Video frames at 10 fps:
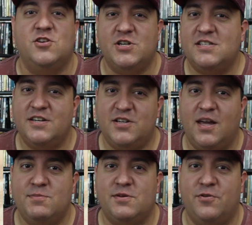Jesse
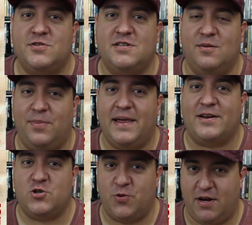James versus the
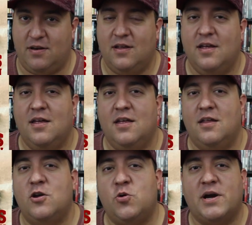Black Train.
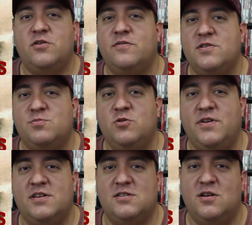The director of this
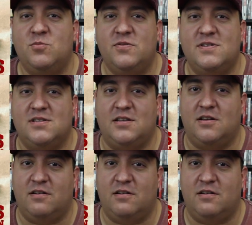movie has done movies like The